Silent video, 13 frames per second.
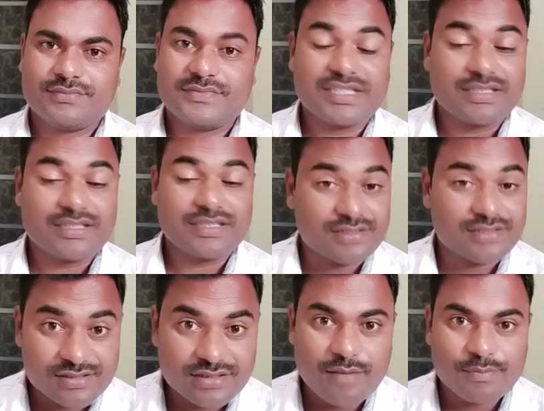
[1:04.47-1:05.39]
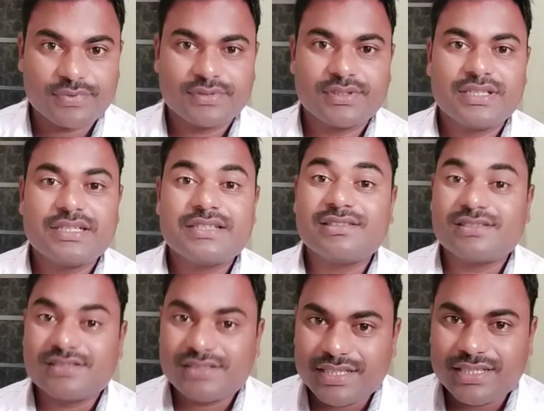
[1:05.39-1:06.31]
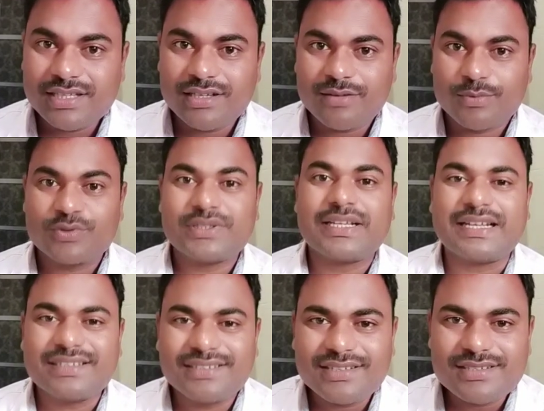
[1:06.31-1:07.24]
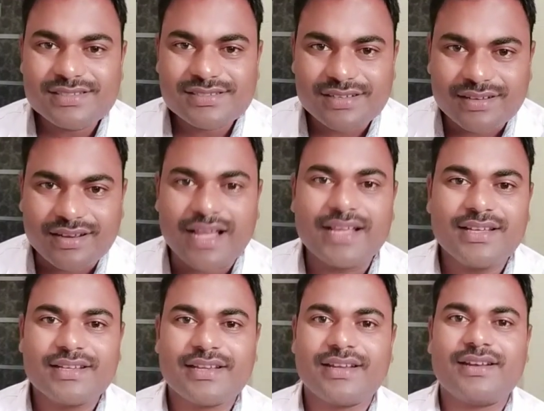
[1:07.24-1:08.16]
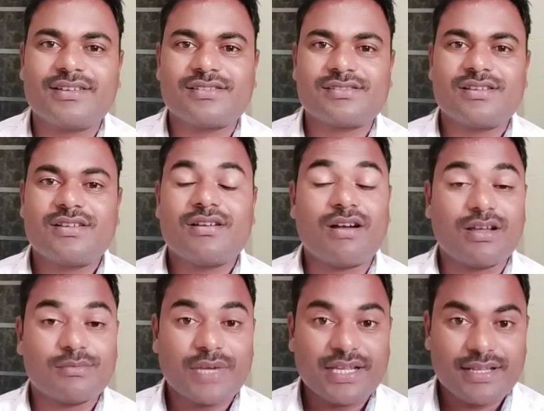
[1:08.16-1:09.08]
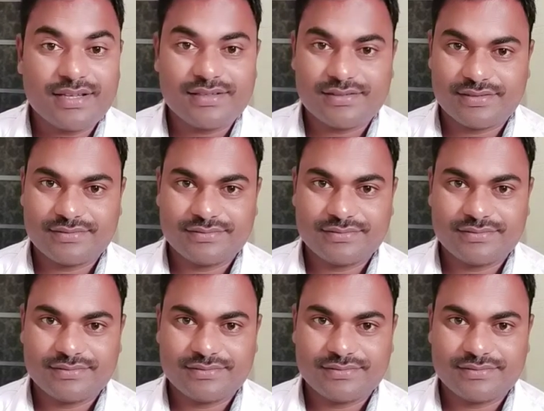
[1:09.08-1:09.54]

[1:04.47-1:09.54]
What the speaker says: Instead of he's thinking about at least 9 hairs on my head.